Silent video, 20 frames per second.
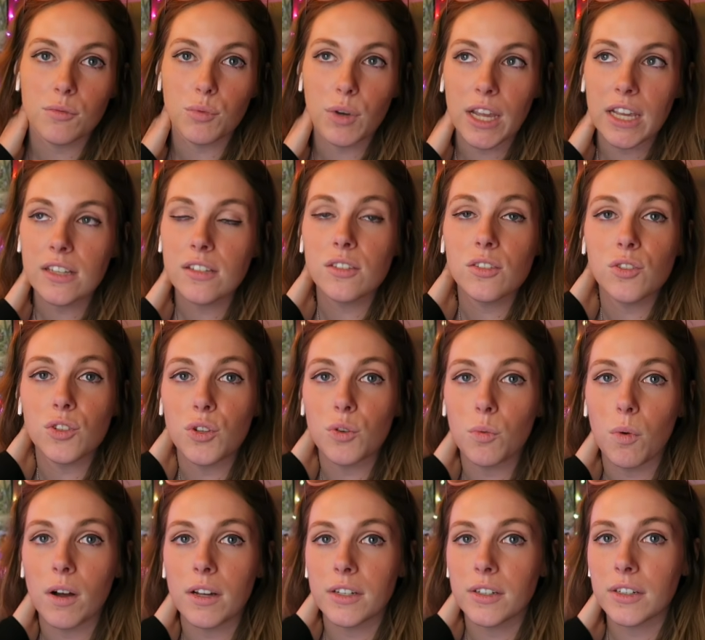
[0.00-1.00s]
race you
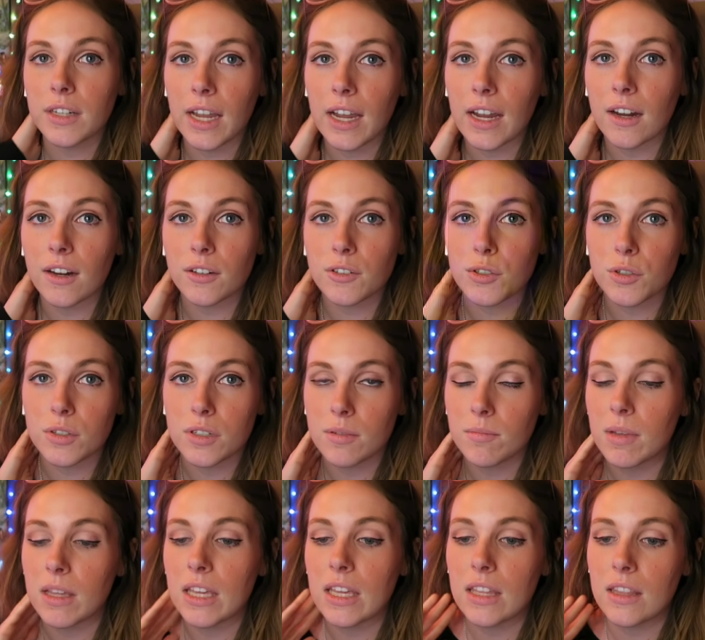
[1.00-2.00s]
want your character to
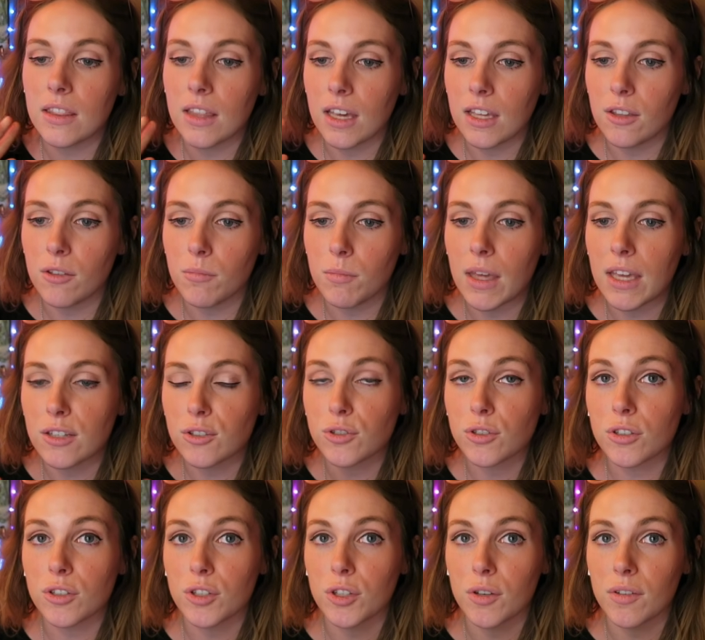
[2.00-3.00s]
be, that you make
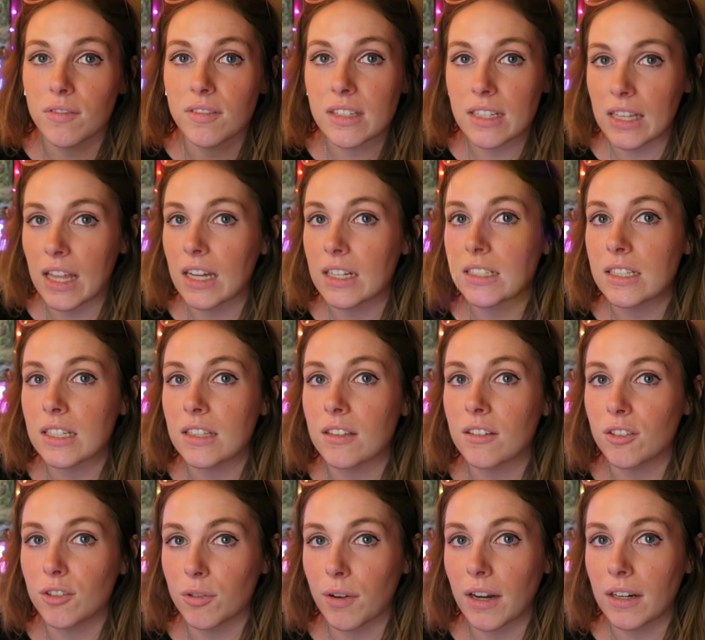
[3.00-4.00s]
sure you have selected the
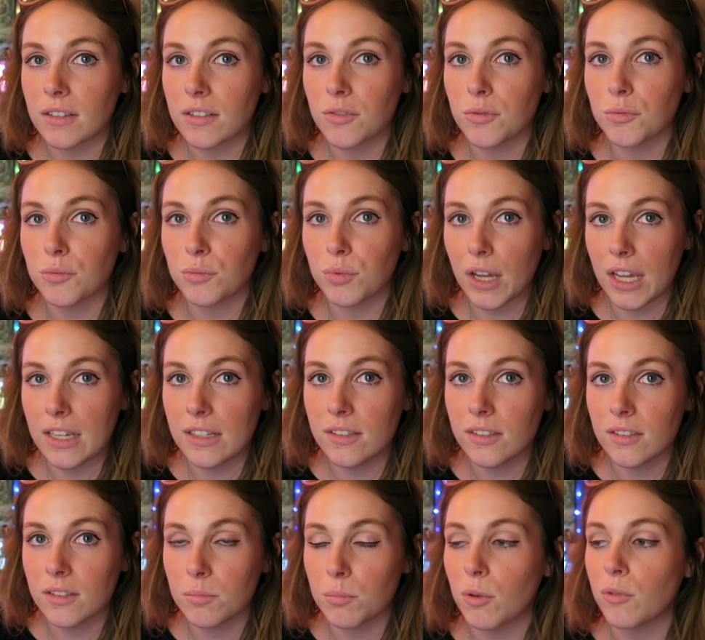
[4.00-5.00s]
correct
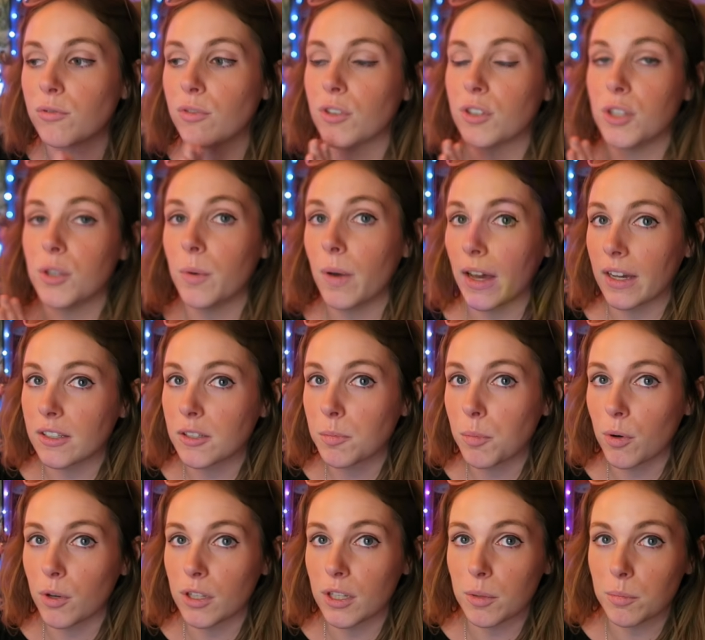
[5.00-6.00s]
race before you
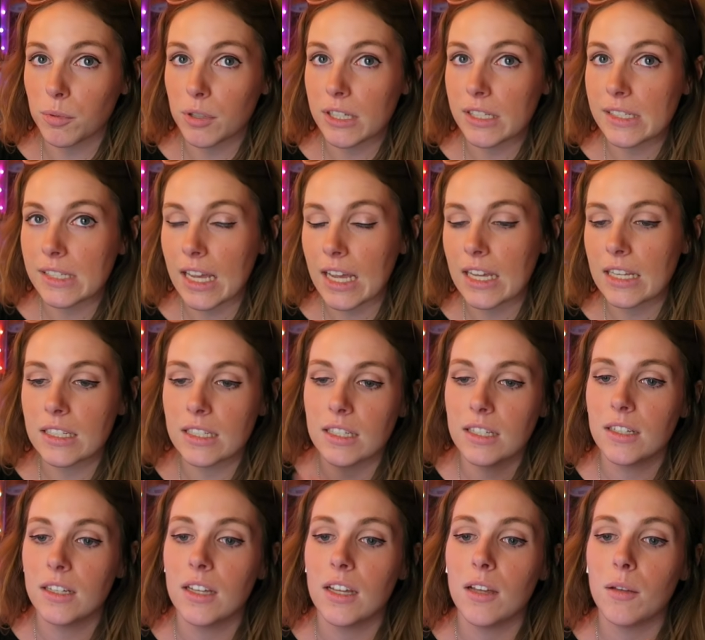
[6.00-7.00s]
export your preset,
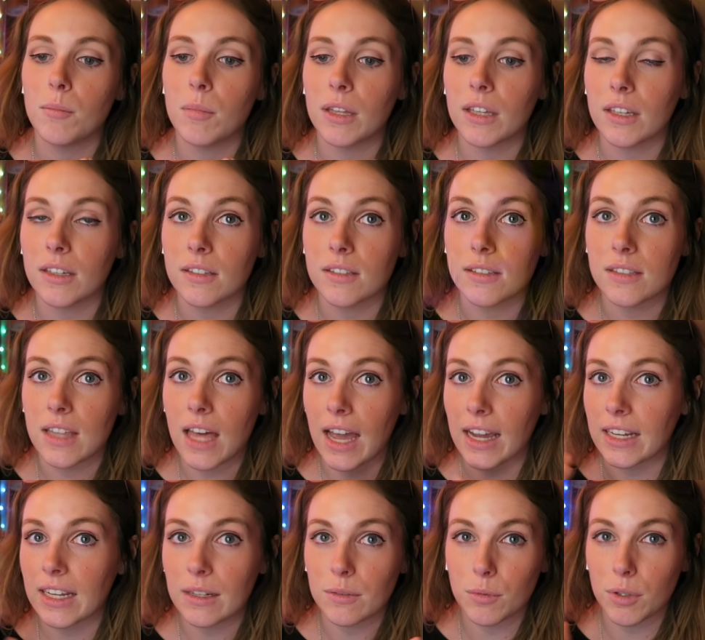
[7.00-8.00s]
because
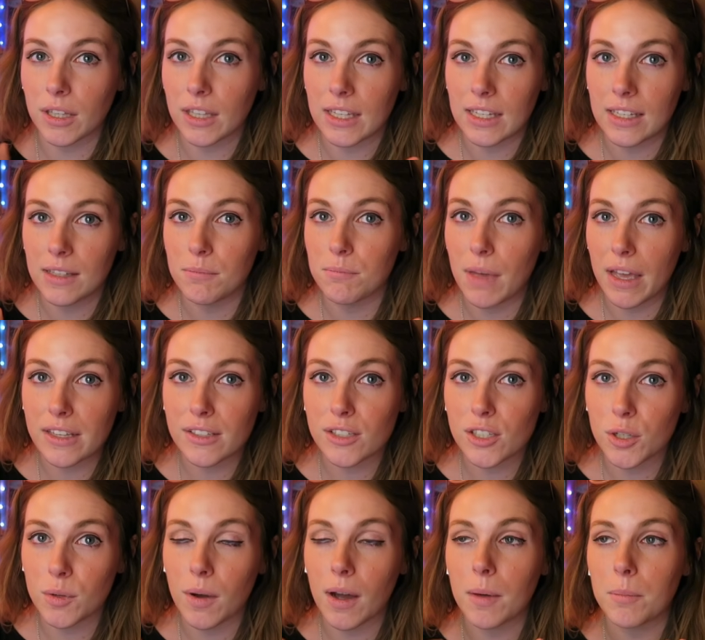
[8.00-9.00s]
that can really mess
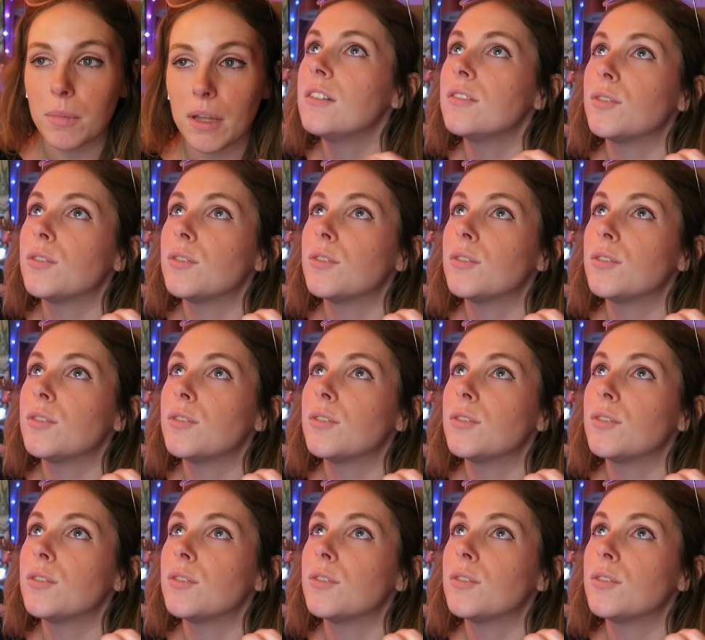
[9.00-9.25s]
you up.